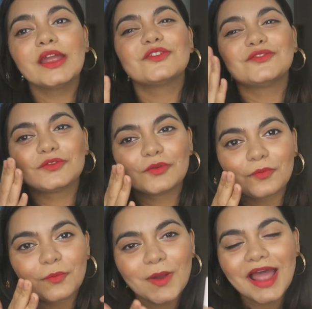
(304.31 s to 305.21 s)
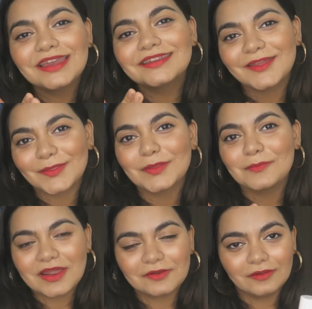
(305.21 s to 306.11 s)
It's right in
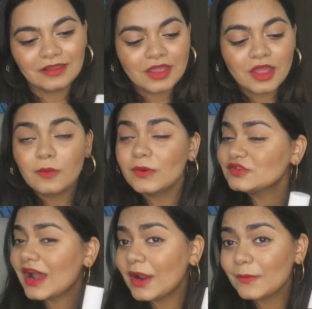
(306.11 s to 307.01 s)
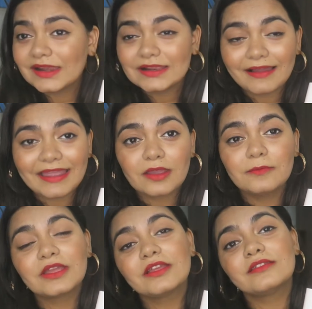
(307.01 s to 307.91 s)
the middle, which I really
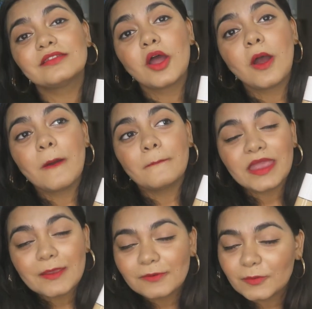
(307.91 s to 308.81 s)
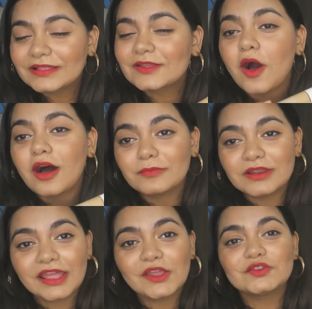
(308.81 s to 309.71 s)
like because people with
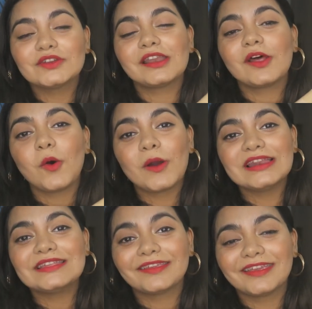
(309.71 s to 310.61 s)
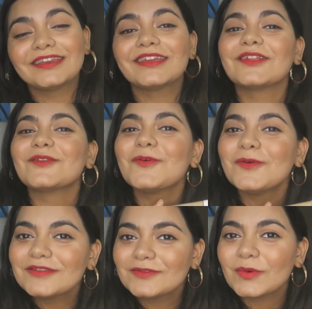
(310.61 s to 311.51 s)
combination and oily skin can
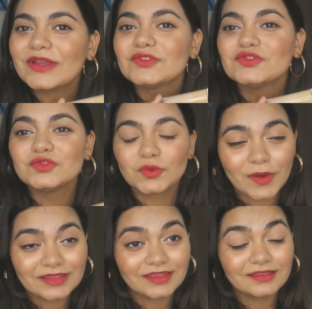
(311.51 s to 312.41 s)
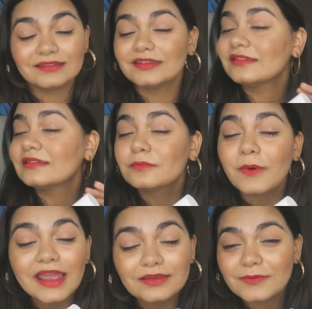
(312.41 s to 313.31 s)
also enjoy this,
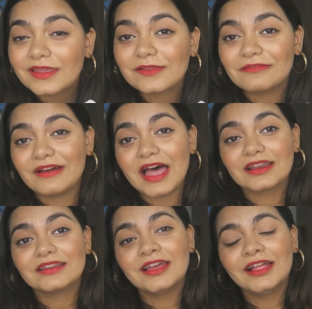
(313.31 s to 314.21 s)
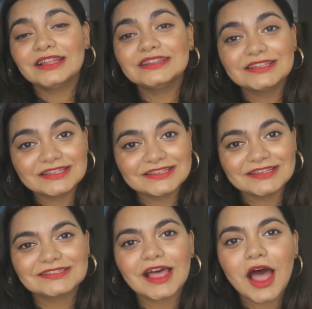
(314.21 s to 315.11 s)
despite being the fact that this
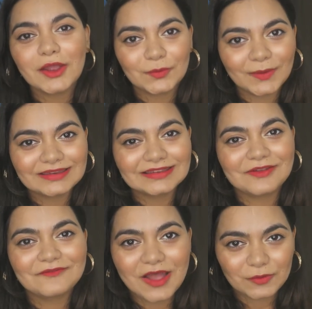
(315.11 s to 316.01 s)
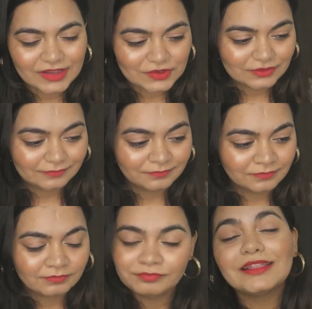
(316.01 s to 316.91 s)
is a hydrating foundation.
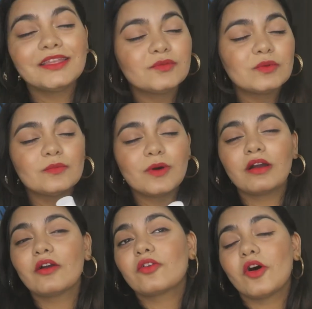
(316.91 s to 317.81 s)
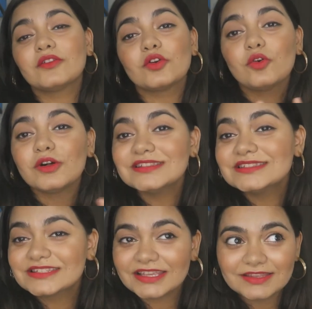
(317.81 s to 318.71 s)
And this will work across all
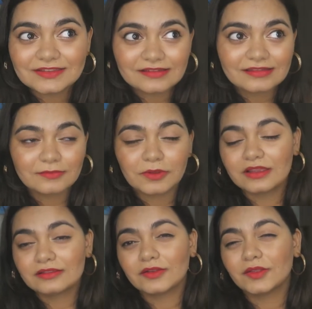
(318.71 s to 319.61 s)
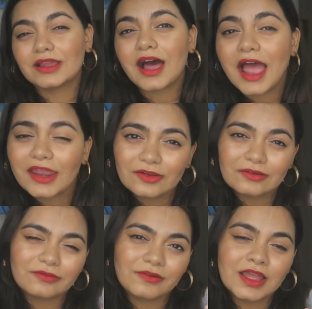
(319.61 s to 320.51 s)
seasons because the kind
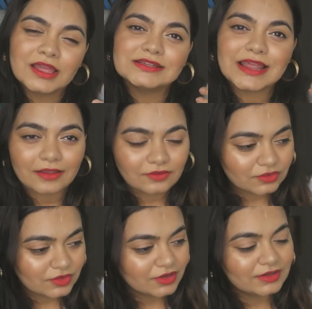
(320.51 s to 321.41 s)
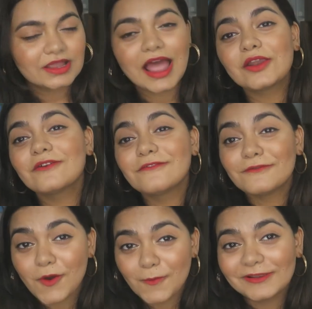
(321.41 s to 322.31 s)
of texture, the kind of
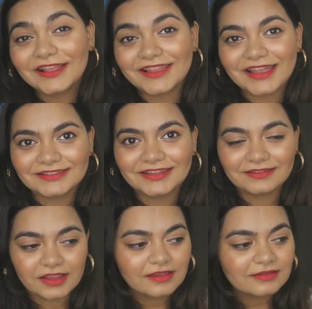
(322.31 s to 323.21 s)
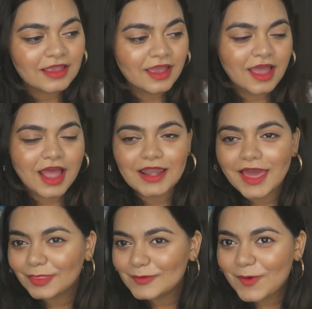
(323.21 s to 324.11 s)
formula that this is. I
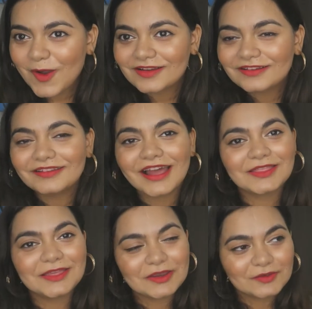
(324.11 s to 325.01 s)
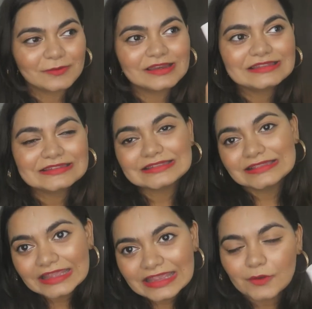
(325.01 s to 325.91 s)
like the bottle. I think it's really
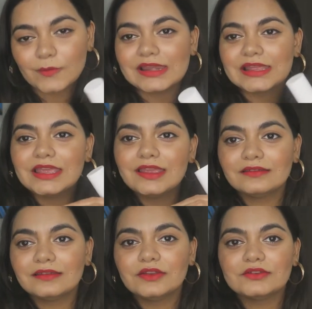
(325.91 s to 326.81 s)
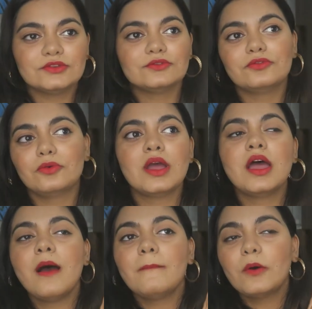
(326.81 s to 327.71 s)
sleek, really easy to
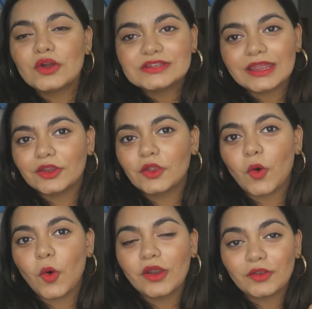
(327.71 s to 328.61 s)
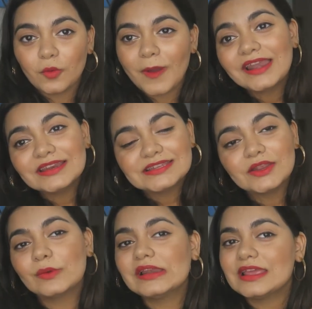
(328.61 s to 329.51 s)
put in on your
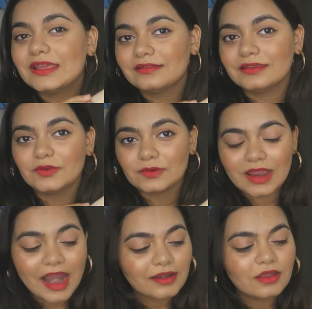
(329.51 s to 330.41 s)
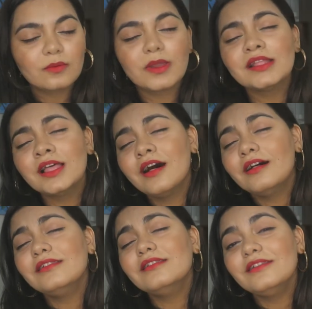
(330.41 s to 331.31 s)
vanity, really easy to carry with.
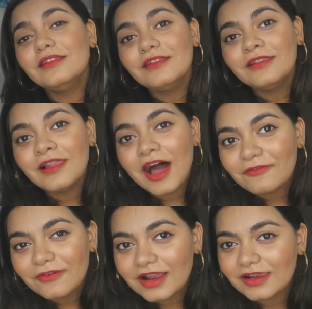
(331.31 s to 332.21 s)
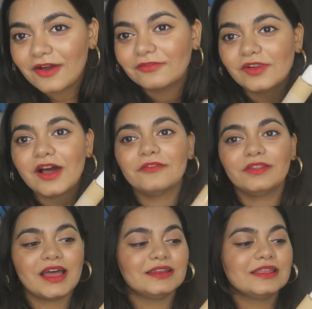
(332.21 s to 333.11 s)
Love, love,
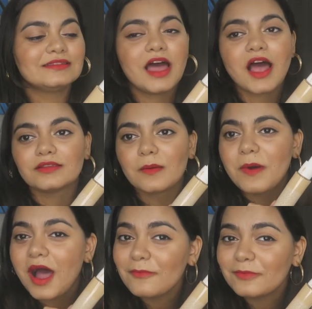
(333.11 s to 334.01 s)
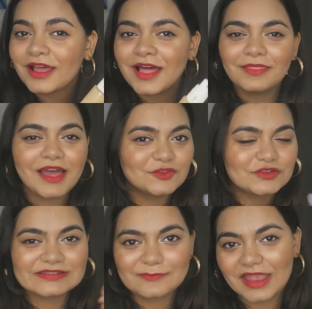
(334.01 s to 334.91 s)
love that this has a pump that
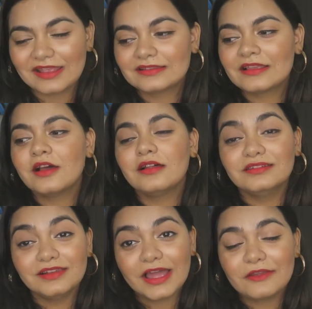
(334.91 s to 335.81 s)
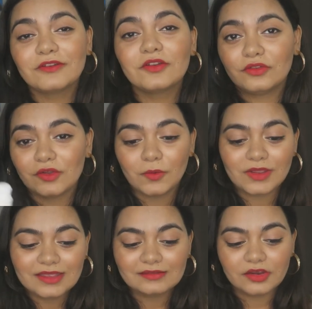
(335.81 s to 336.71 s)
just makes life
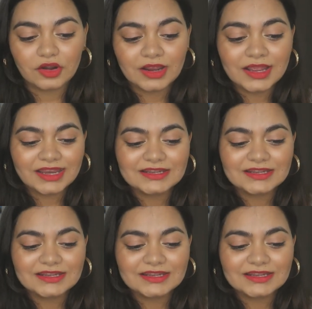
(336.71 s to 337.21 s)
so easier.